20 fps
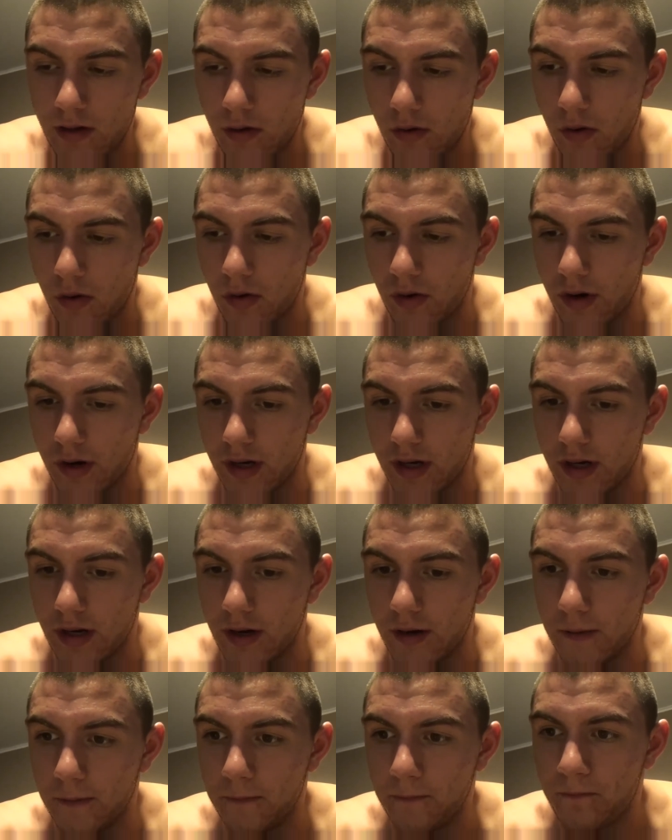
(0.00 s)
Or, you
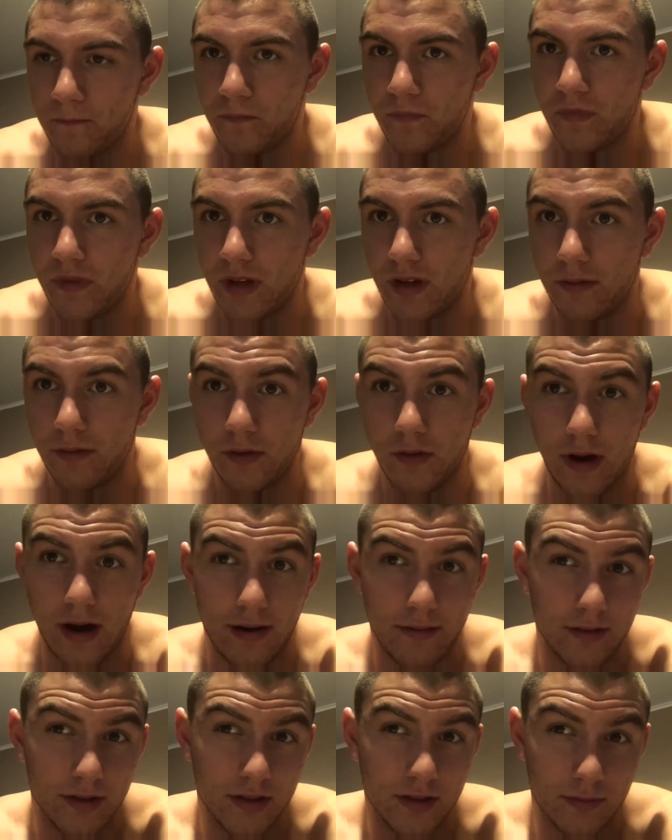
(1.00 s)
know, if you
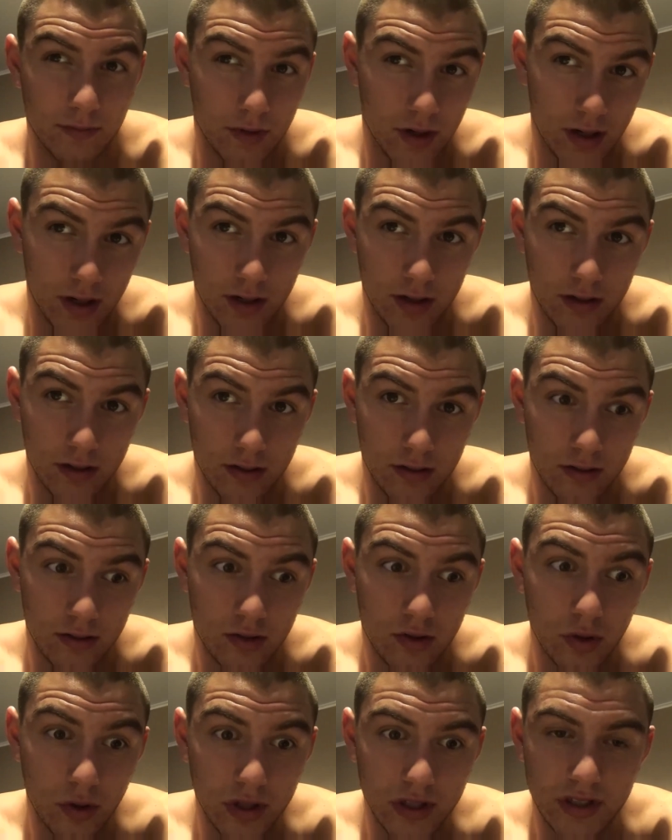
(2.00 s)
have a smart
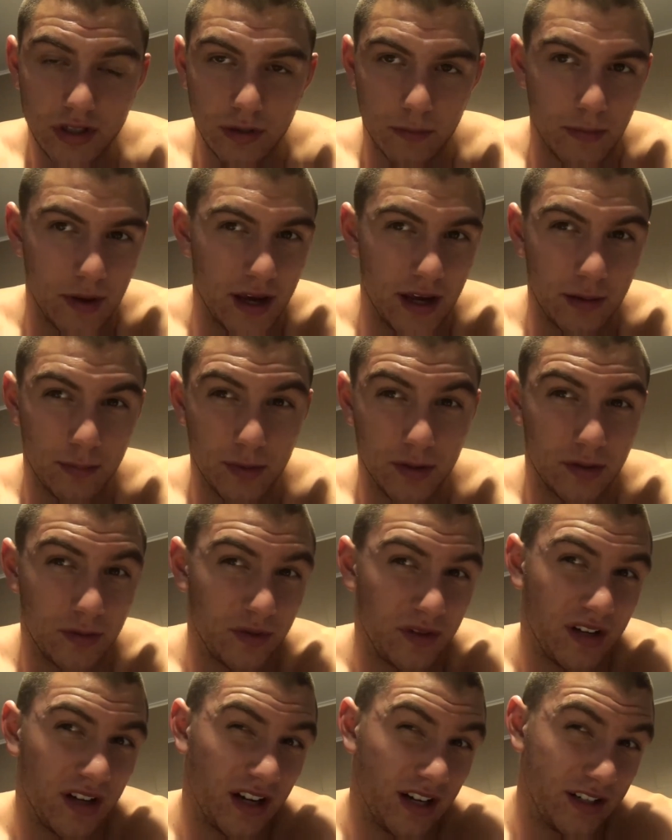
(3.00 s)
choice to make
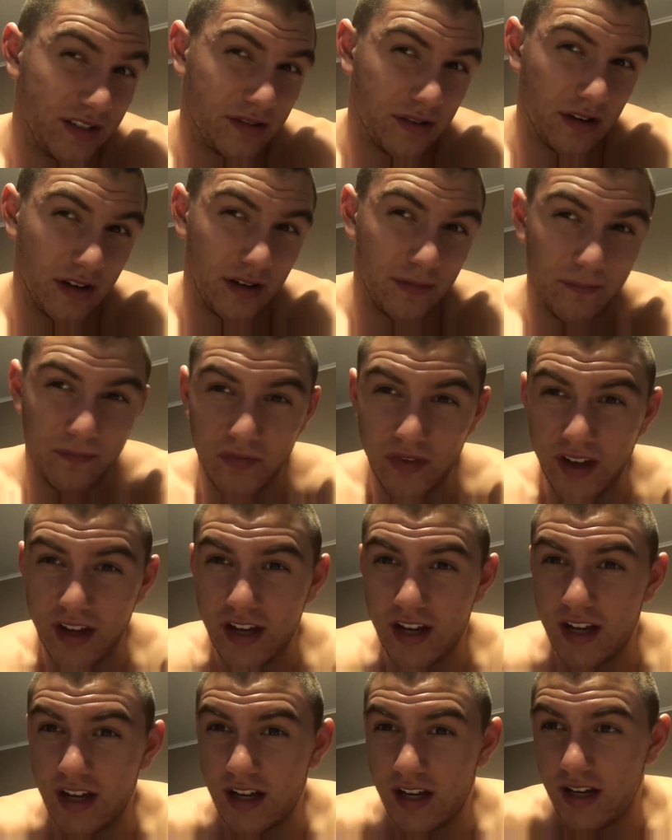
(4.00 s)
between ice cream
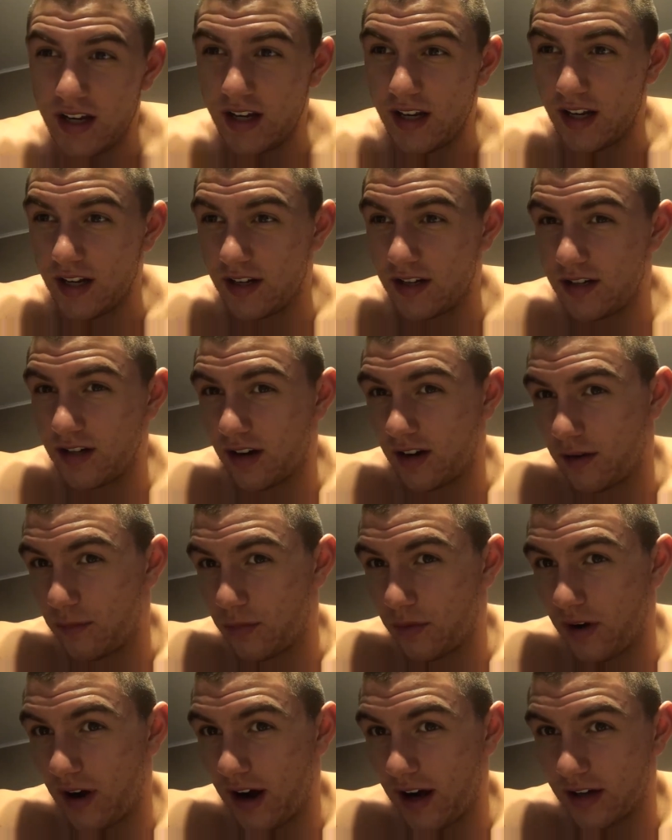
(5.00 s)
and a ton of
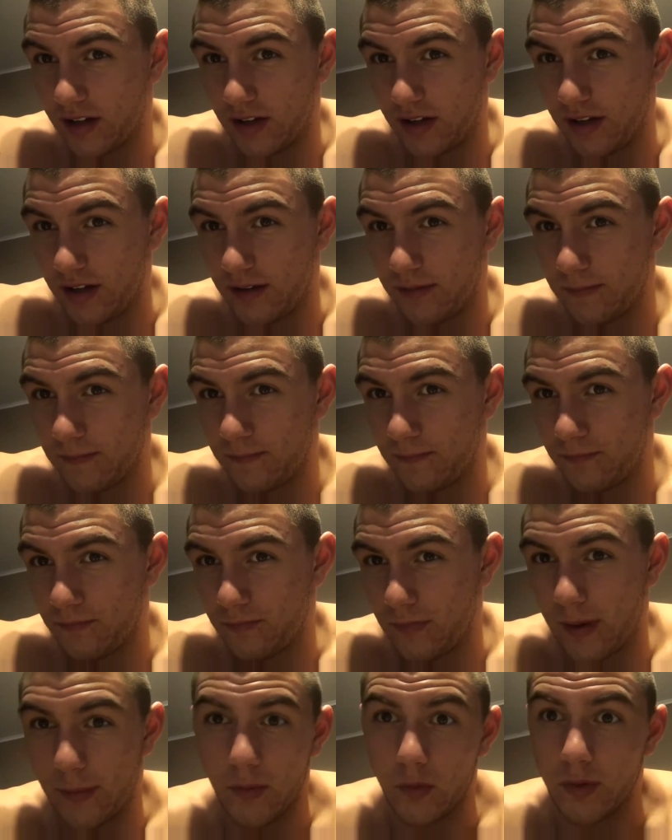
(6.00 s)
broccoli,
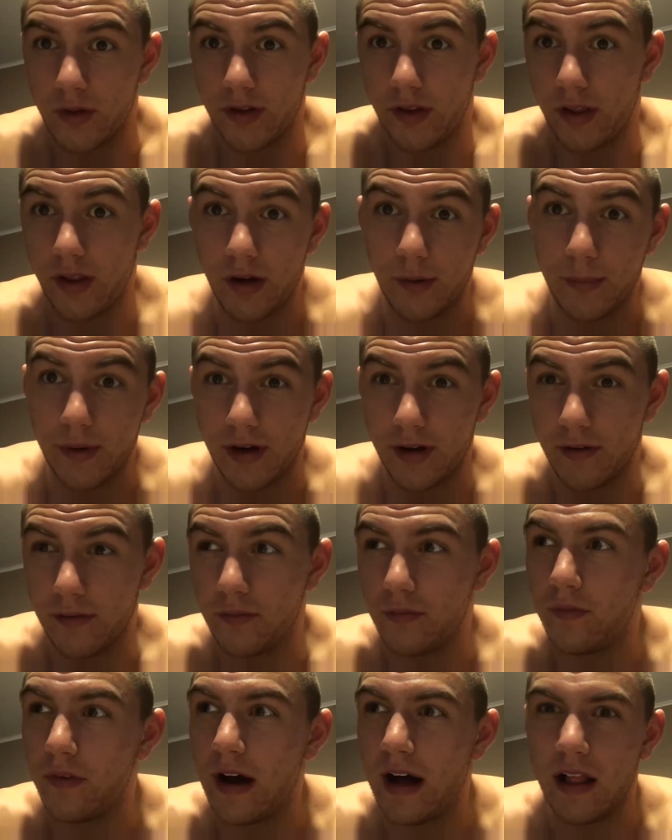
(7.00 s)
maybe with a little bit
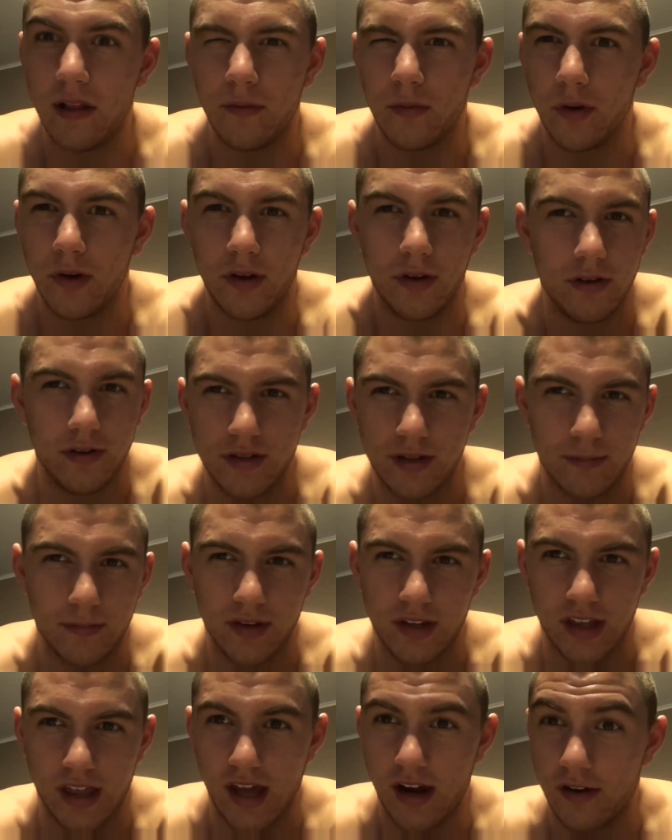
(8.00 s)
of olive oil or something
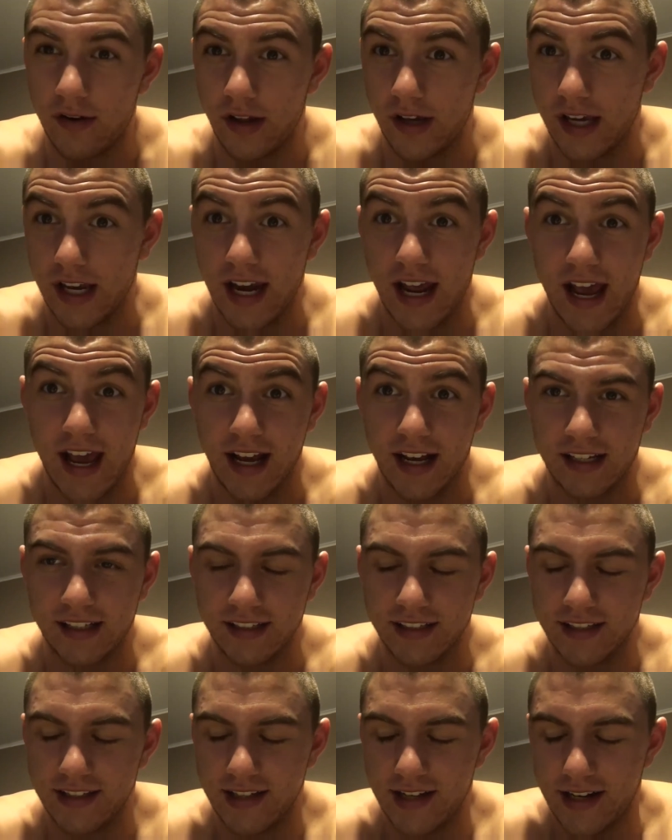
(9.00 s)
like that, or like an egg on
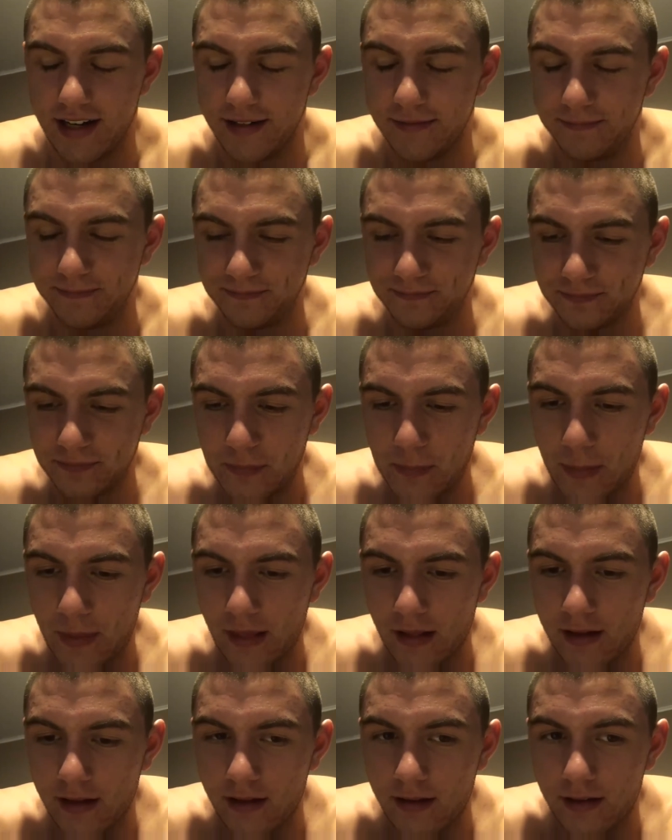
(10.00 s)
the side,
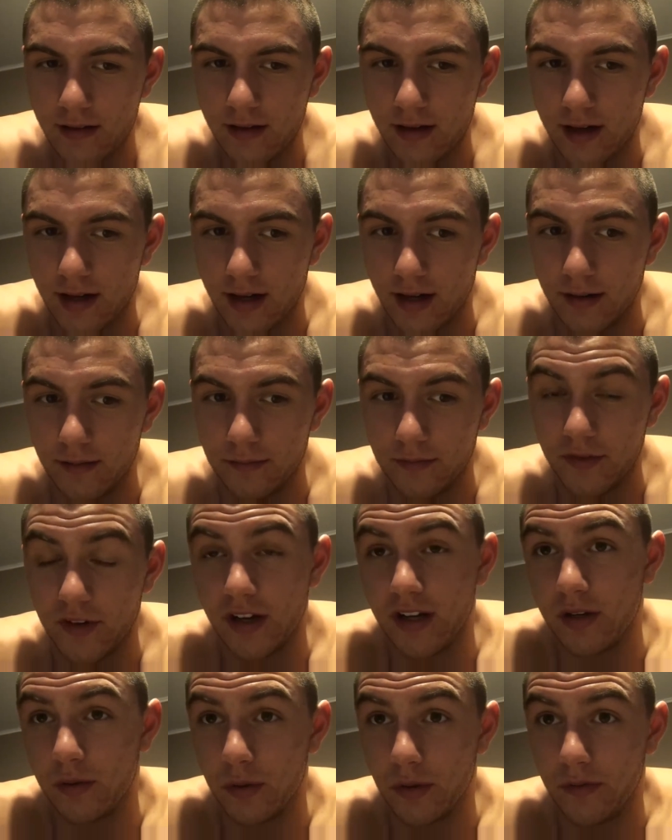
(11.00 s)
for
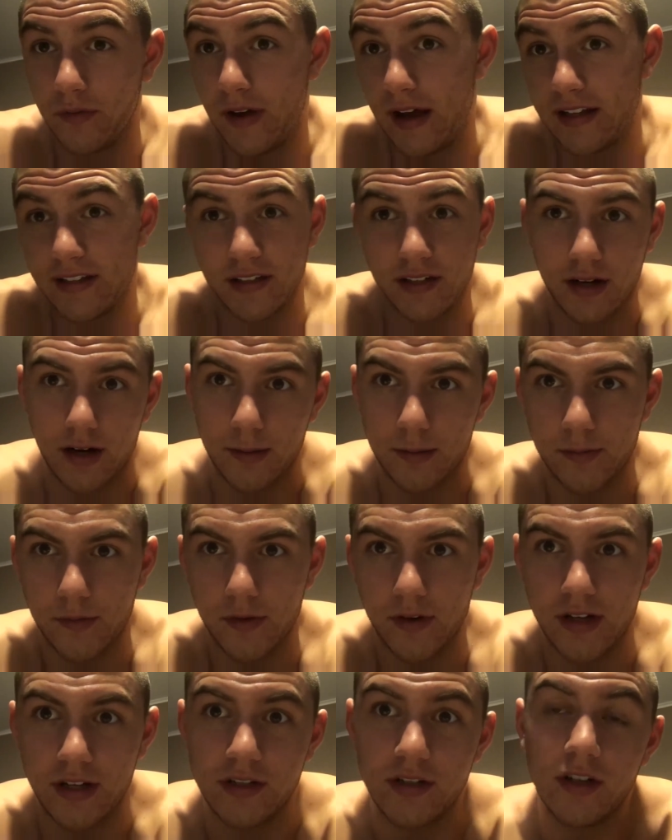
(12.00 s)
equal fats and carbs
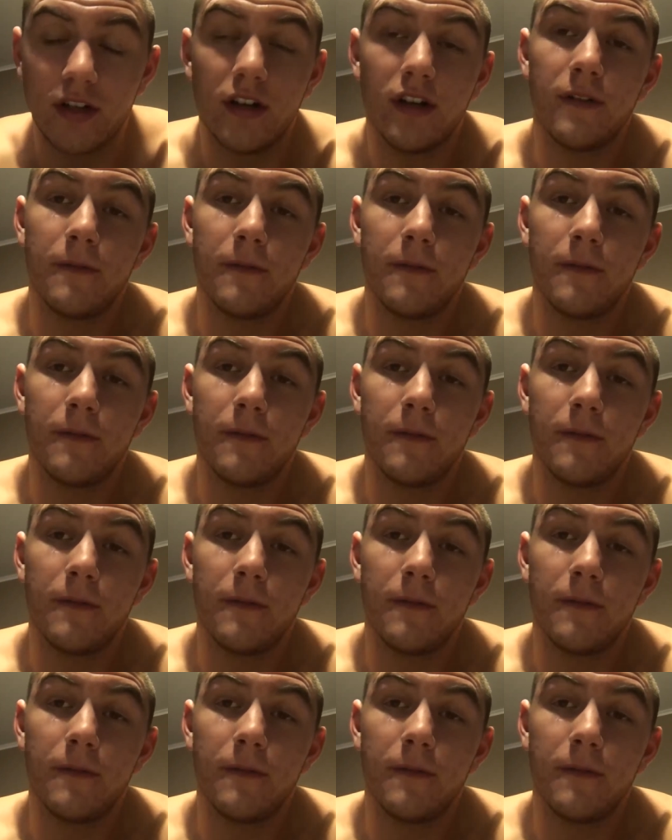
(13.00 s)
for each,